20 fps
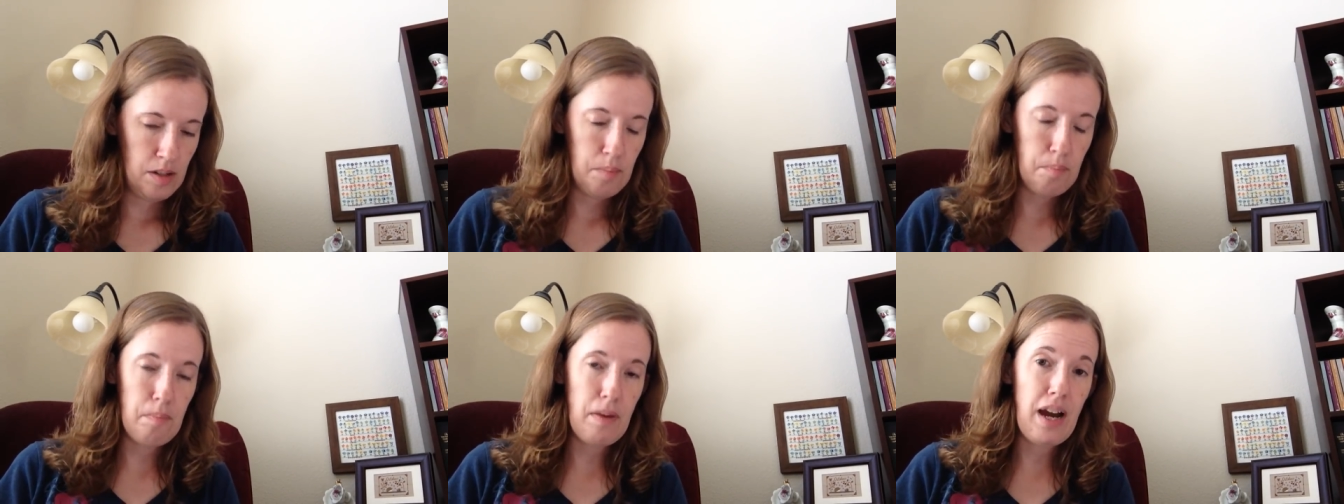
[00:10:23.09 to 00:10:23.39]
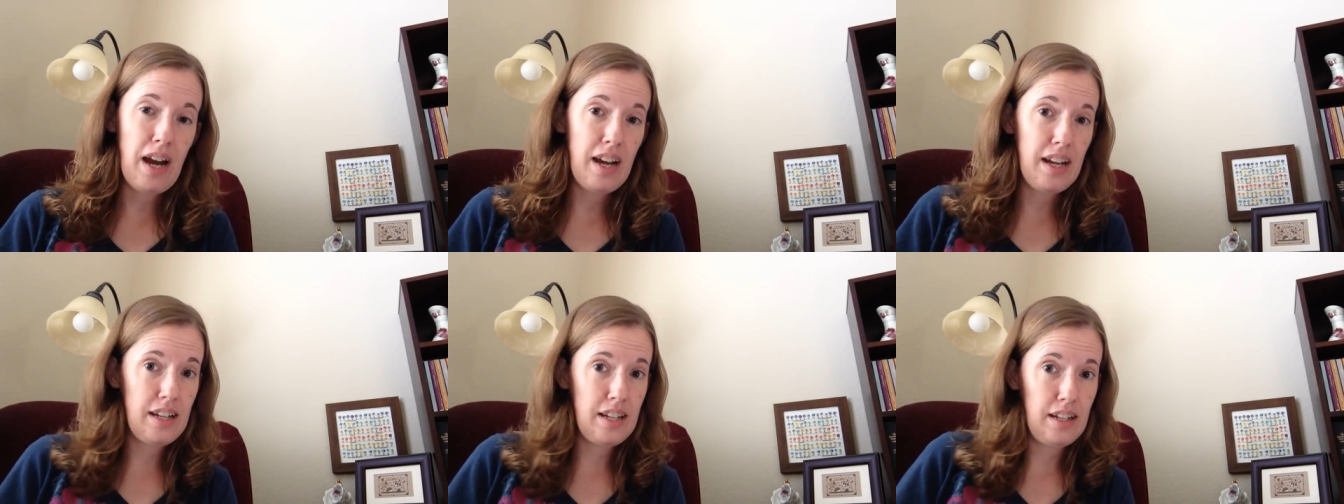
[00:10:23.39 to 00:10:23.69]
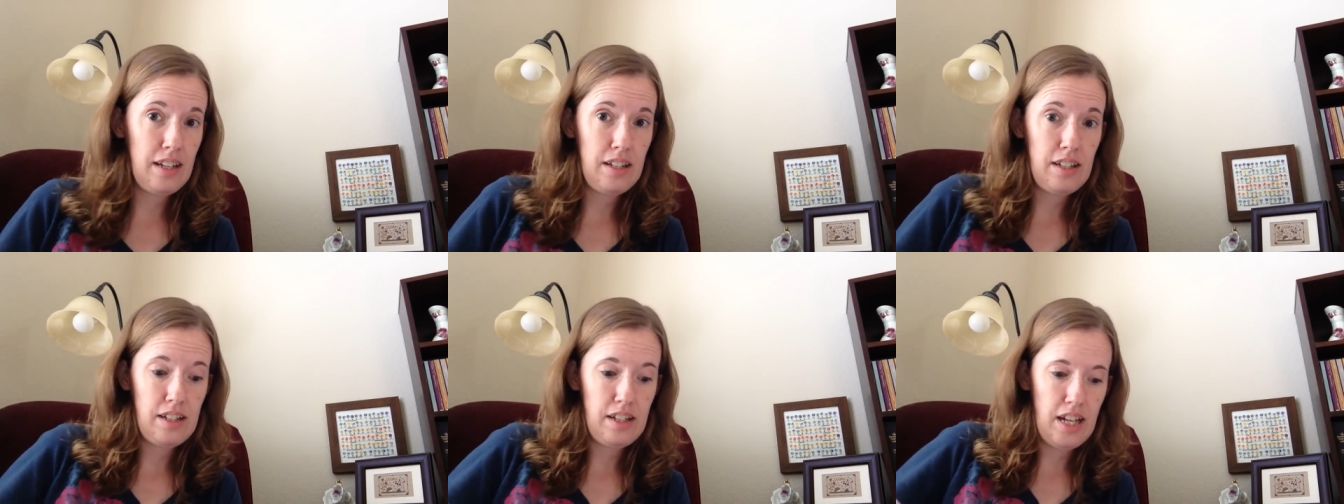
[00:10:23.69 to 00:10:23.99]

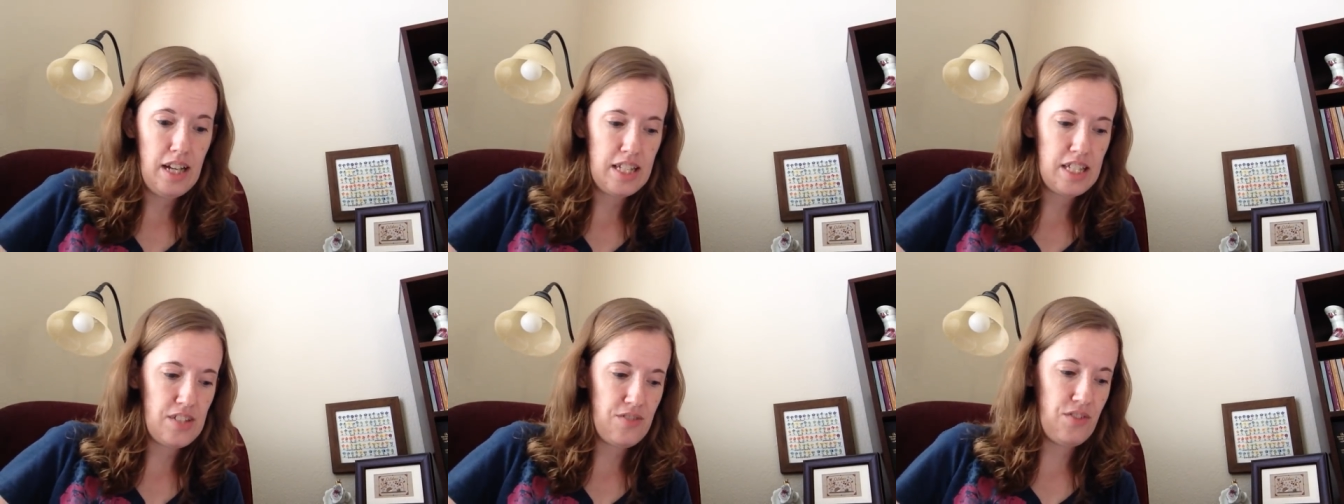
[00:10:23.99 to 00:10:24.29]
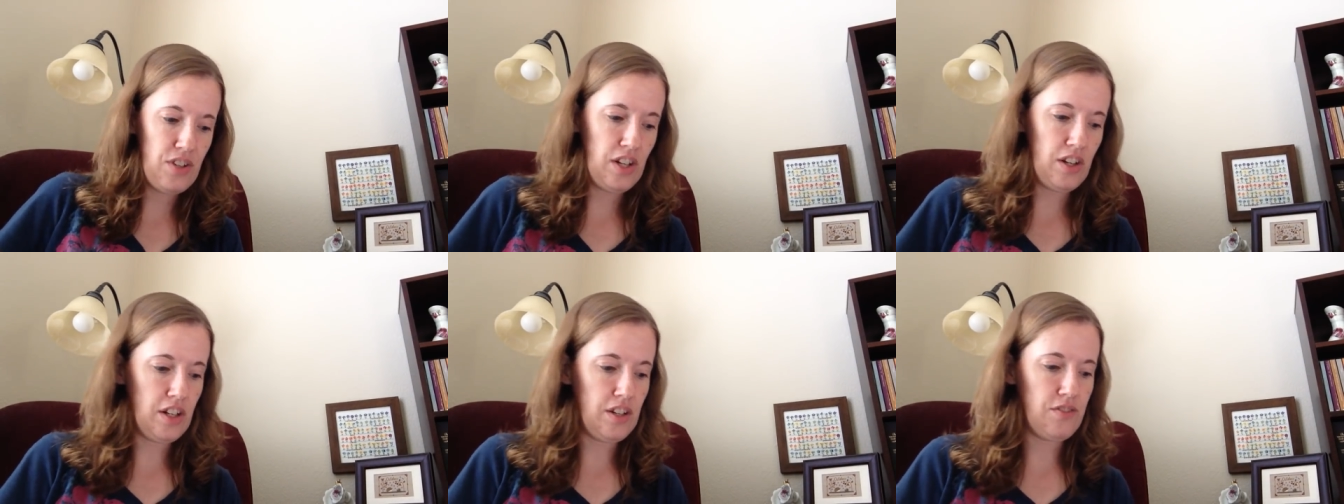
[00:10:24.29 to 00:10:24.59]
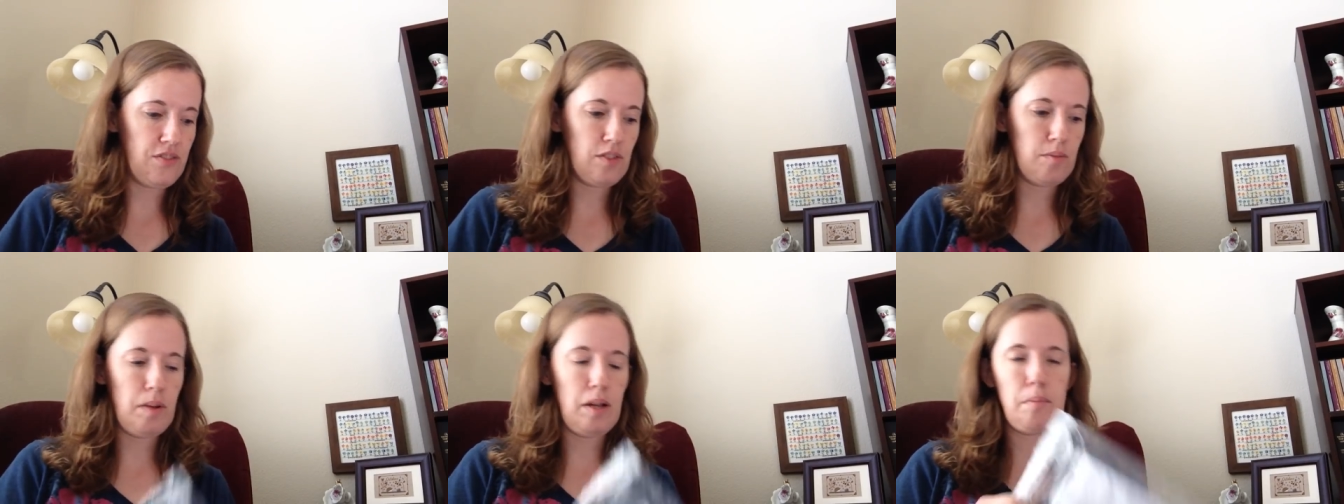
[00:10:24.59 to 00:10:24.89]
my S fairy
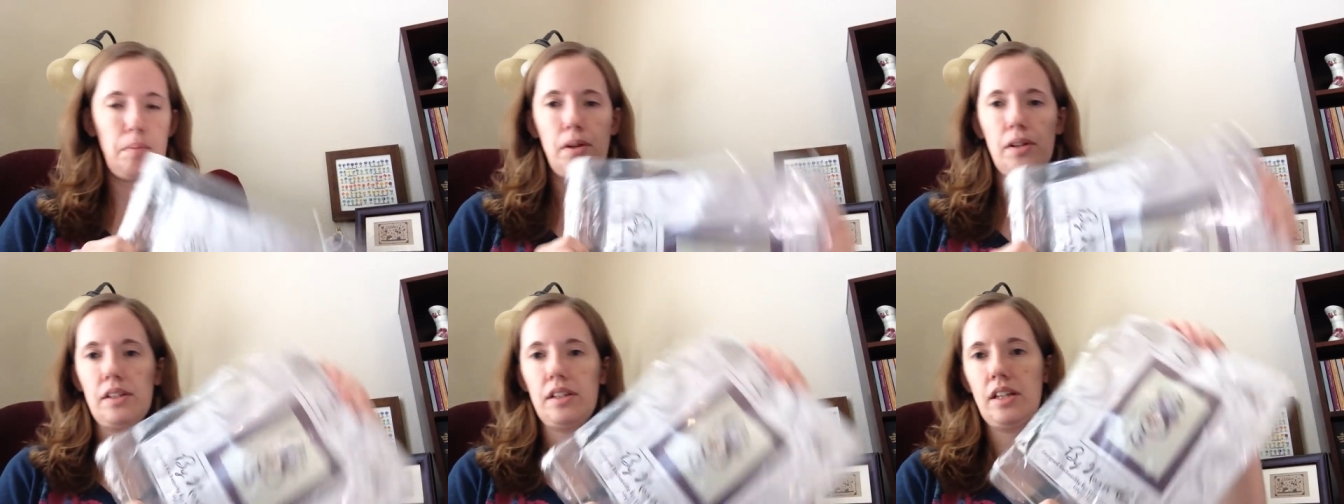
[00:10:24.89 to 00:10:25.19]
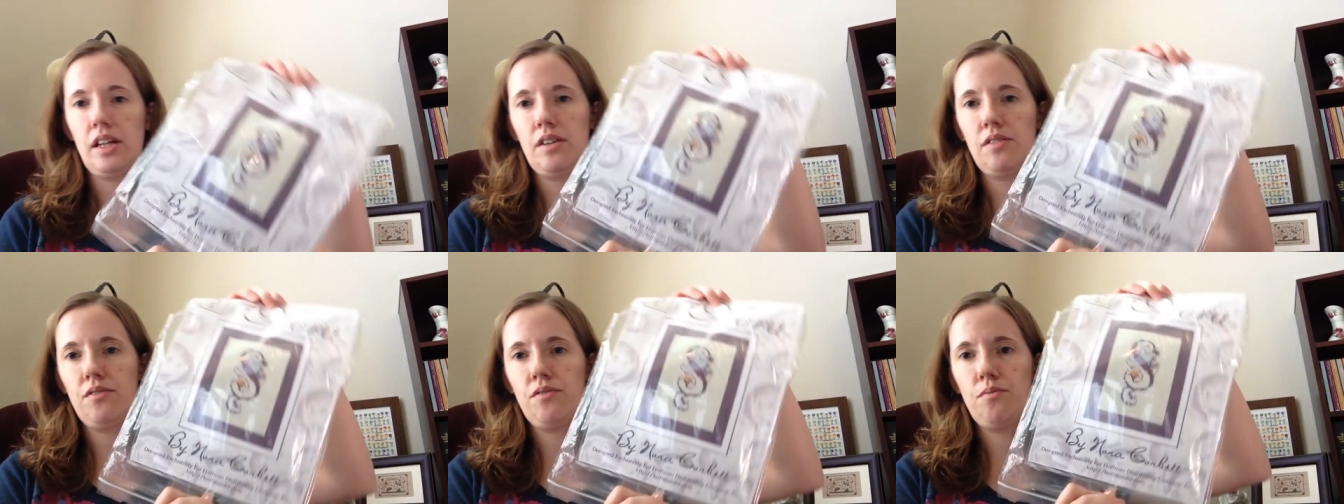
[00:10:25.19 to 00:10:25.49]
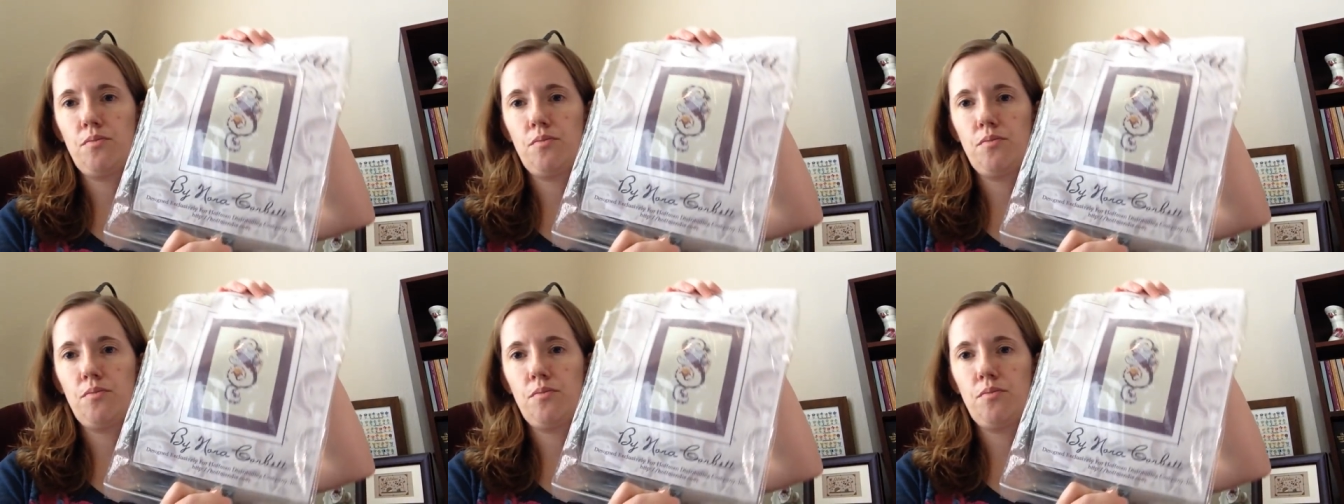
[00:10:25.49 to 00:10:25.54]
for my birthday,